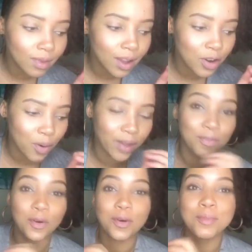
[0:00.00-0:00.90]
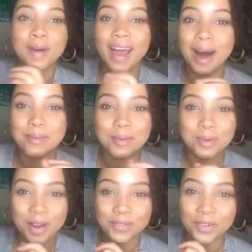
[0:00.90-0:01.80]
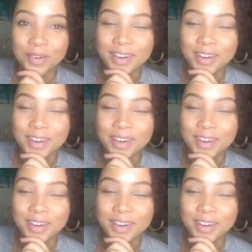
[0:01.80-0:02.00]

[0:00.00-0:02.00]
Grateful, my album Grateful.